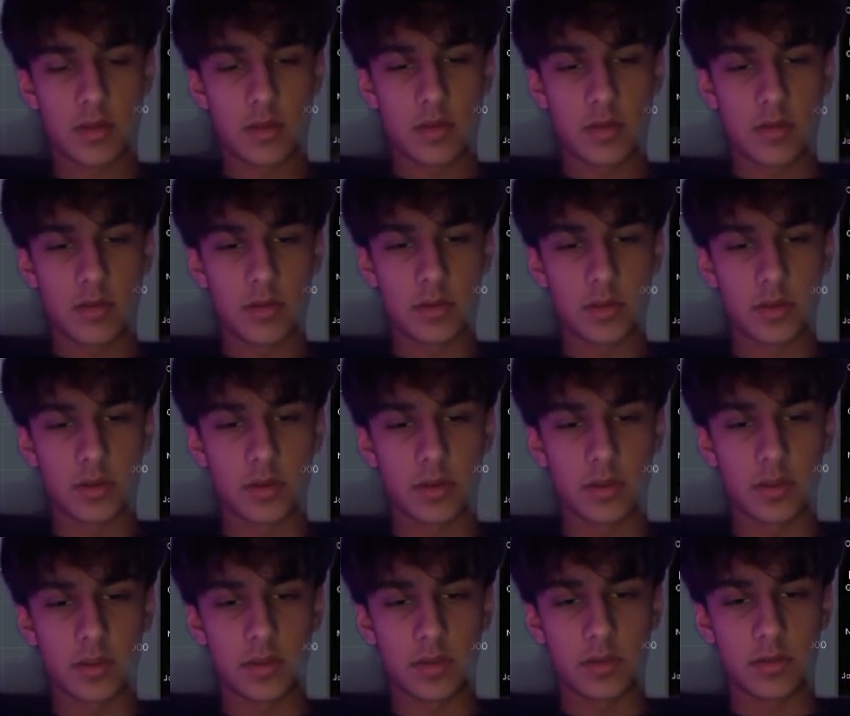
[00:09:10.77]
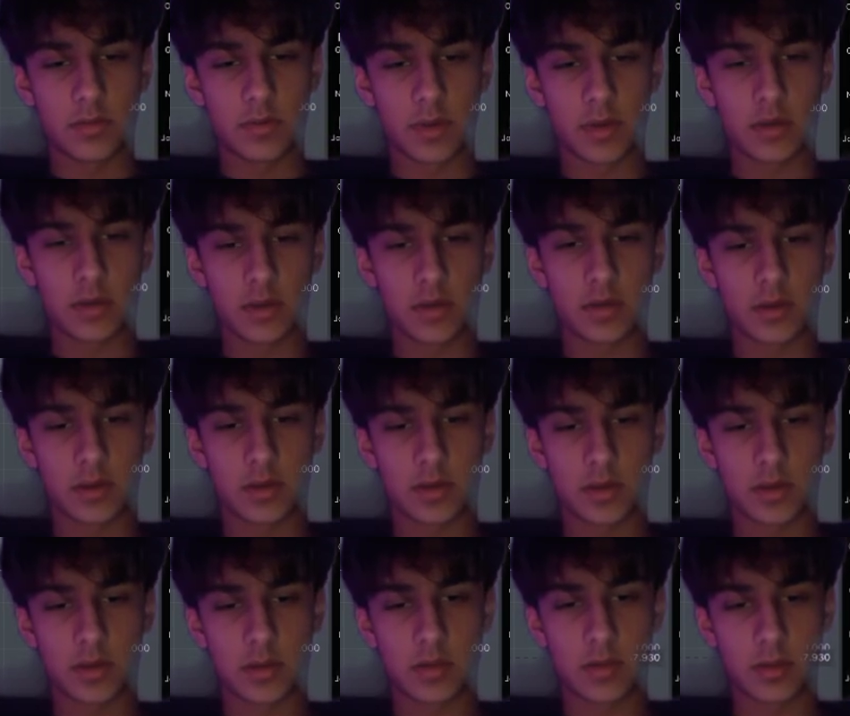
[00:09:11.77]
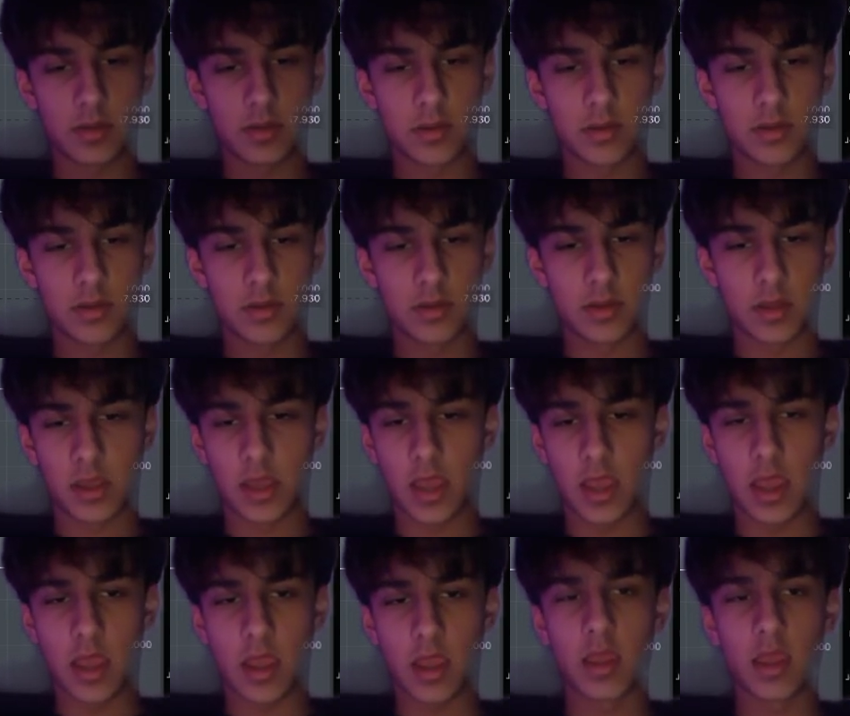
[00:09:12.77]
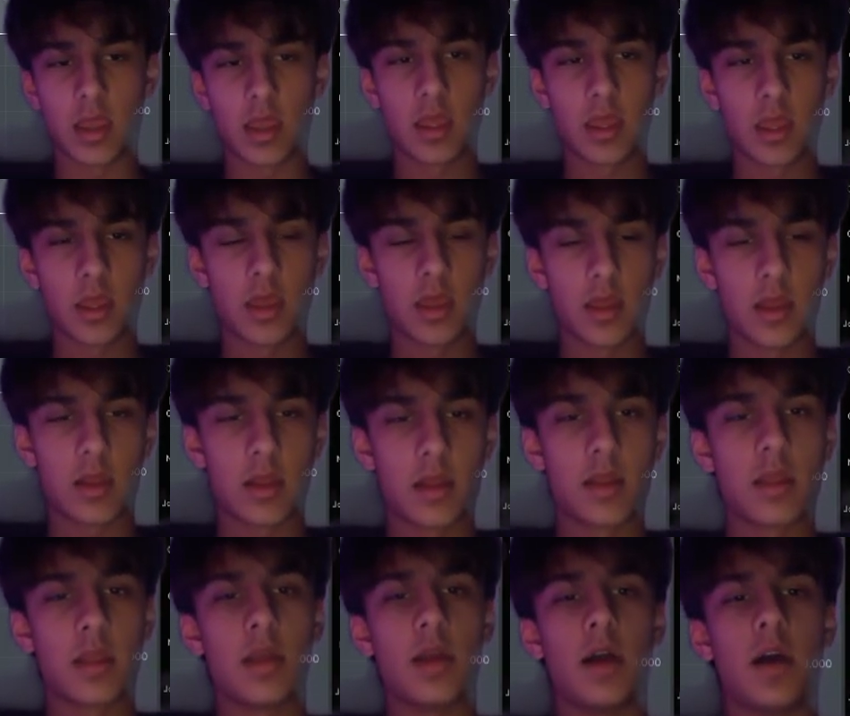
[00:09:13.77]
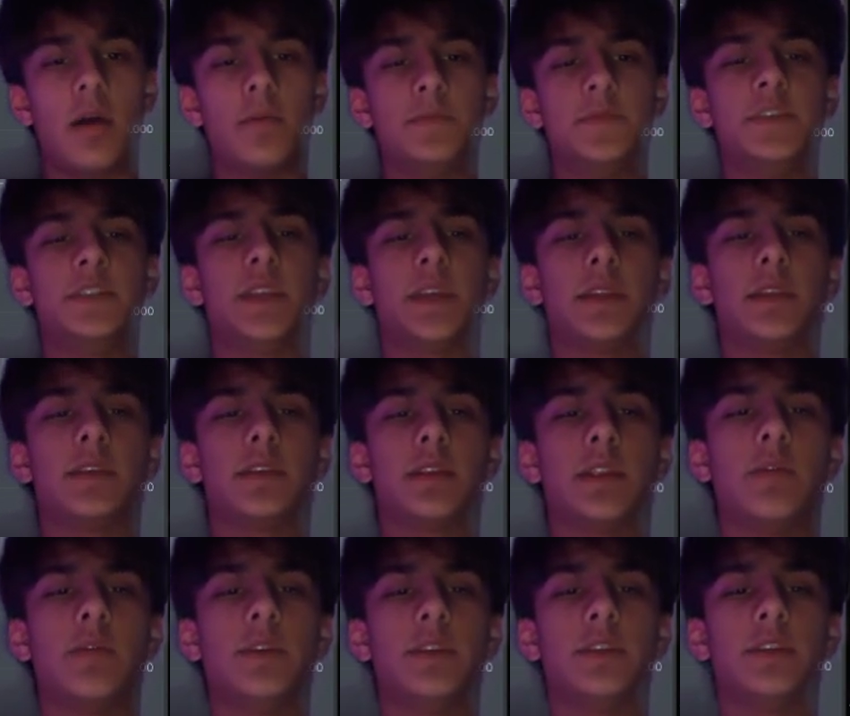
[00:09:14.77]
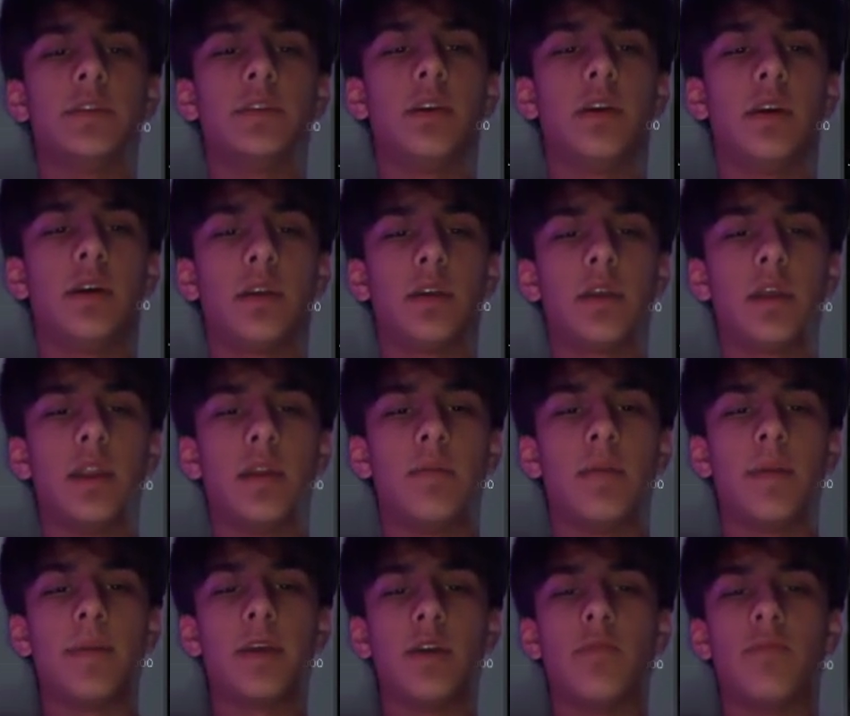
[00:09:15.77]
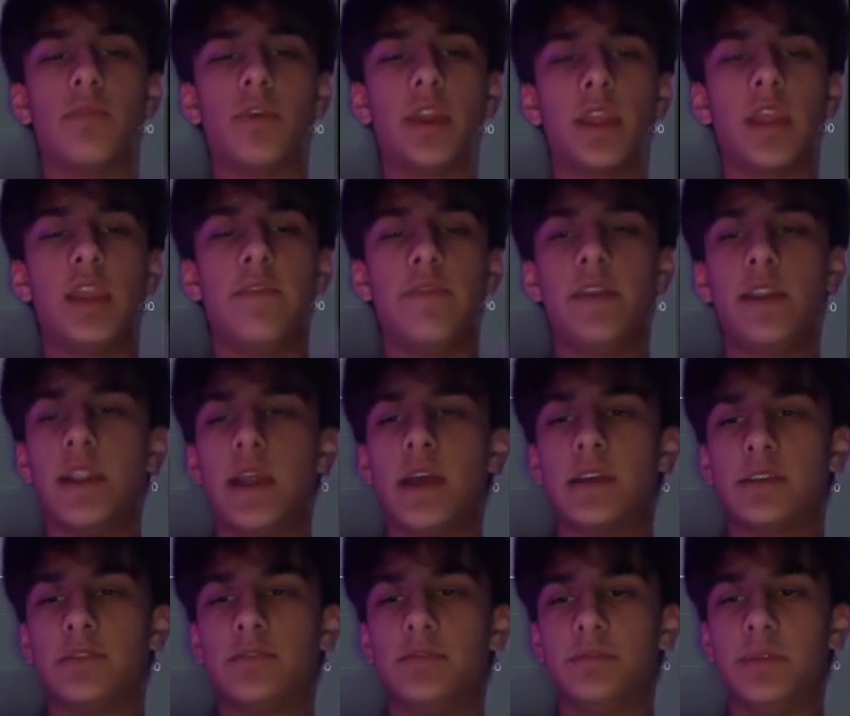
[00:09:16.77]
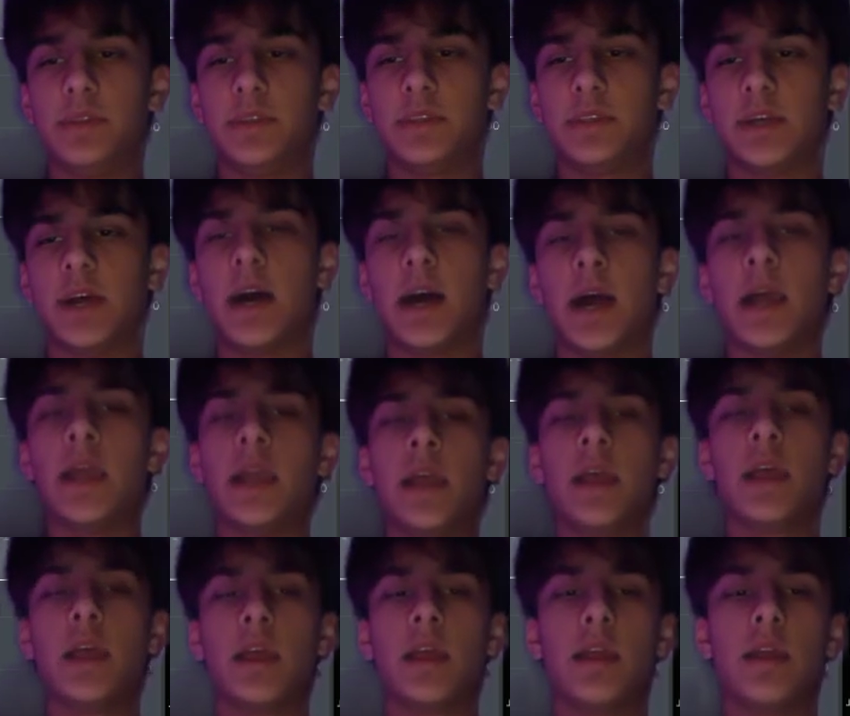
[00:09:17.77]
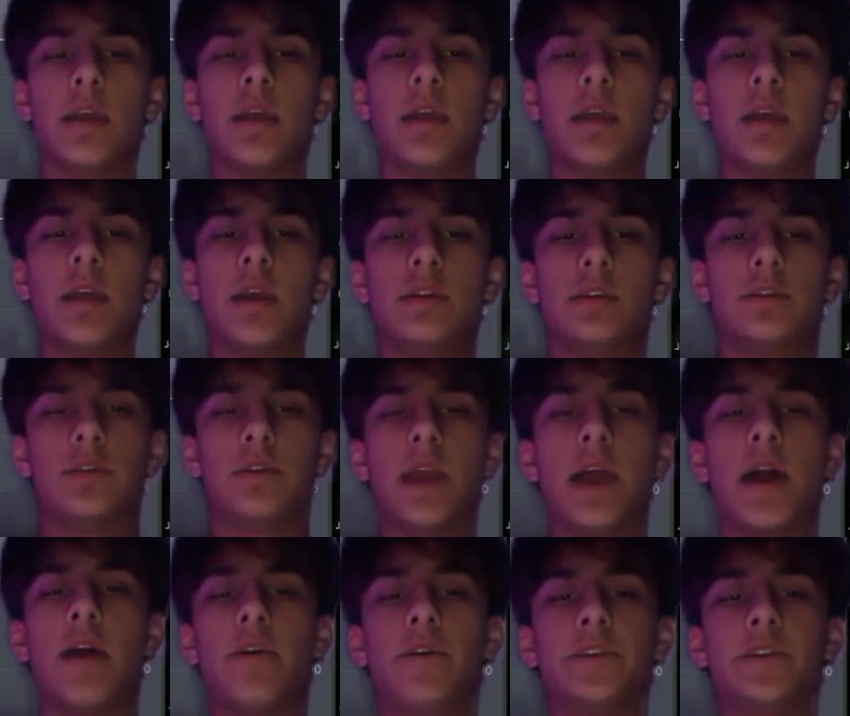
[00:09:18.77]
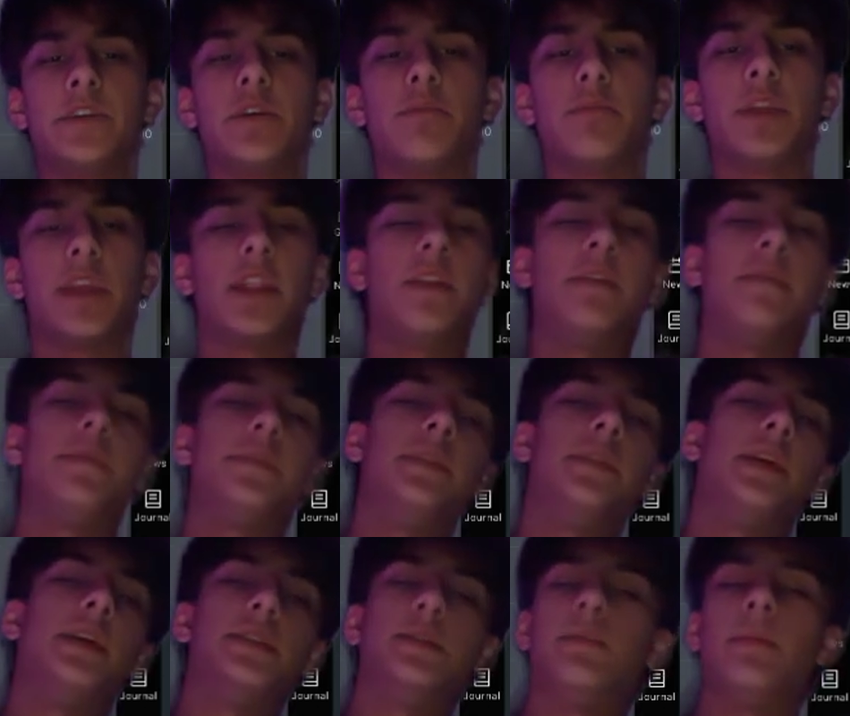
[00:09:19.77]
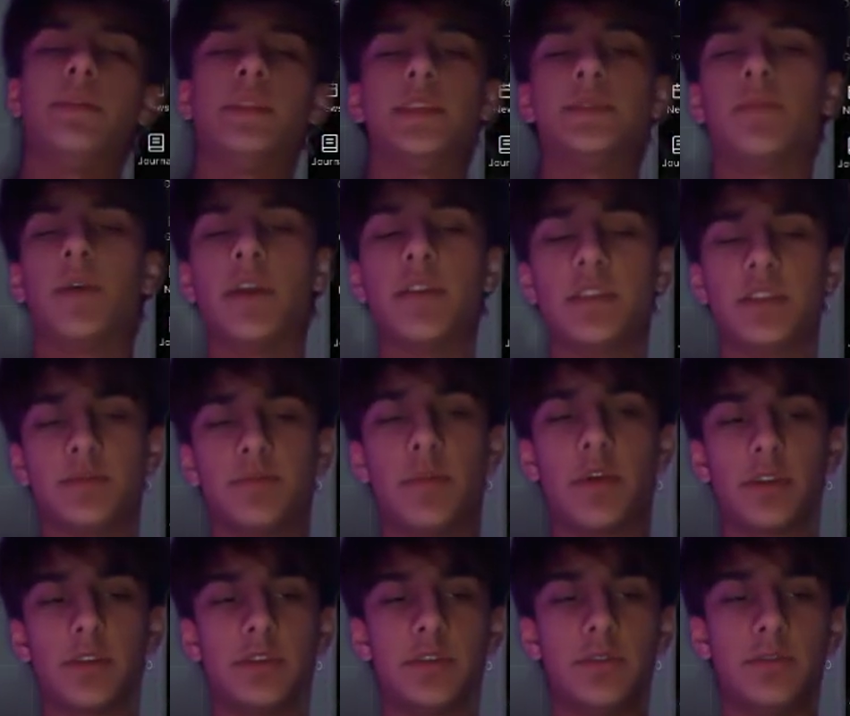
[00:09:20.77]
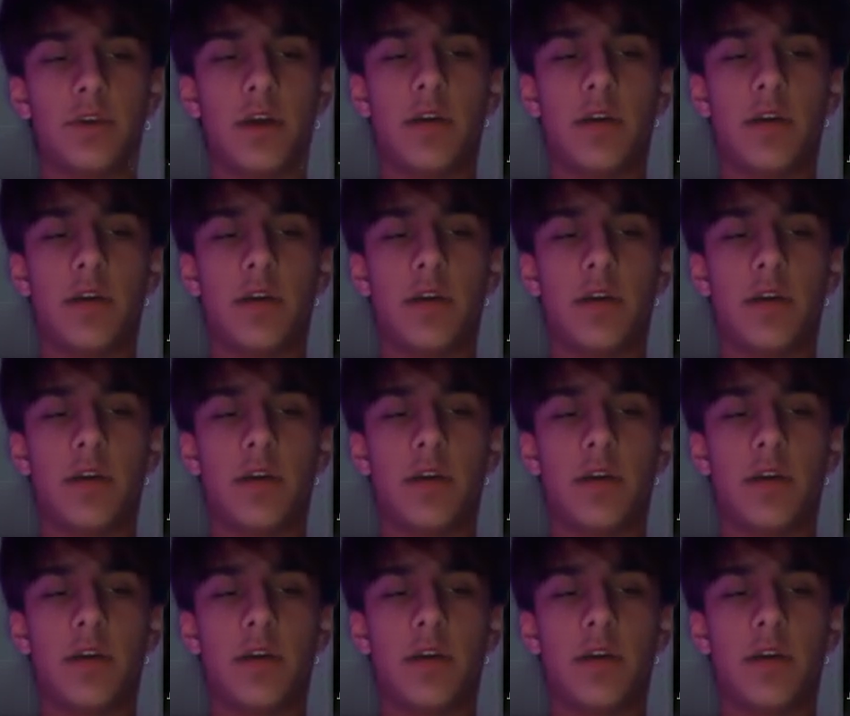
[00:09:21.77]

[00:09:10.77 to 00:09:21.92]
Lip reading: Let's do this over here. Okay. I'm just taking this continuation long, and I'll probably go break even as soon as we hit this high. So yeah, I always go breaking up this part of this model too.